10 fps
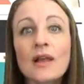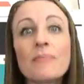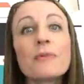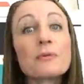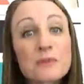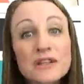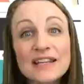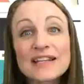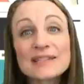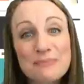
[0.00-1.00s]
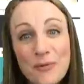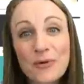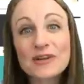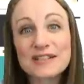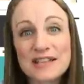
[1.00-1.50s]
But really, it's
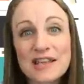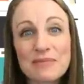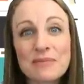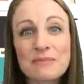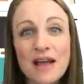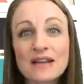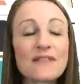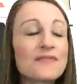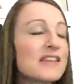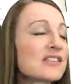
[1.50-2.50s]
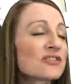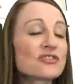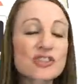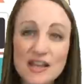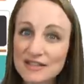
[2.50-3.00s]
important to keep in mind these are
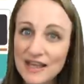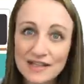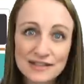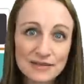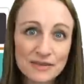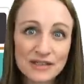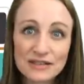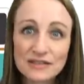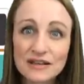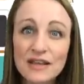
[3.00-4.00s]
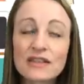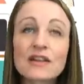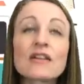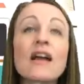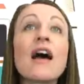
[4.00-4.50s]
just estimates, and
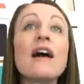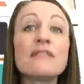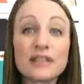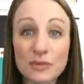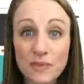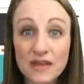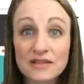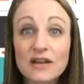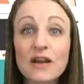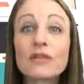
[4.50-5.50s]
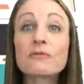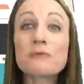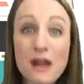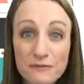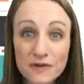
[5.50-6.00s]
they're heavily based on the
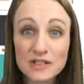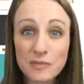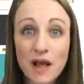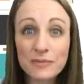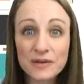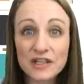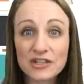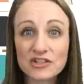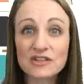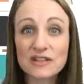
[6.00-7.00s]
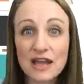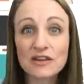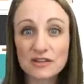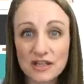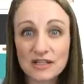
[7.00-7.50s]
reference populations at
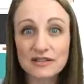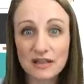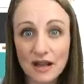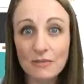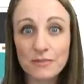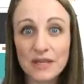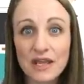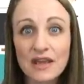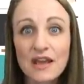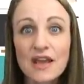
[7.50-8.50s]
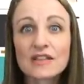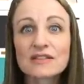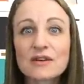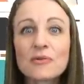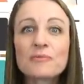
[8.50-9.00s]
your testing company.
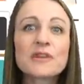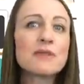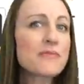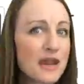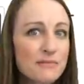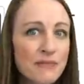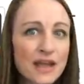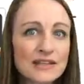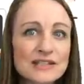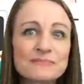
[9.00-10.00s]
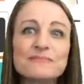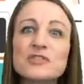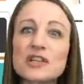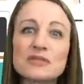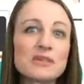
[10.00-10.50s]
So keep that in mind.
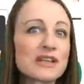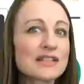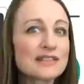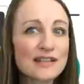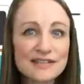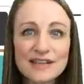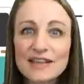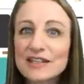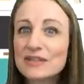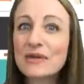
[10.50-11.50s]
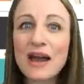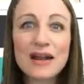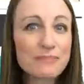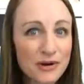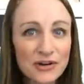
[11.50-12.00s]
Just because they say that you had
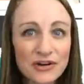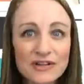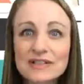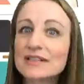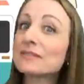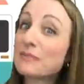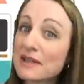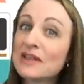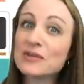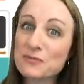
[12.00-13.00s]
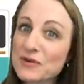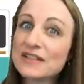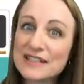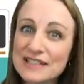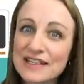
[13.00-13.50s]
a burger doesn't mean that you
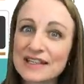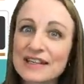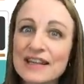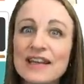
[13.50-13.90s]
really did,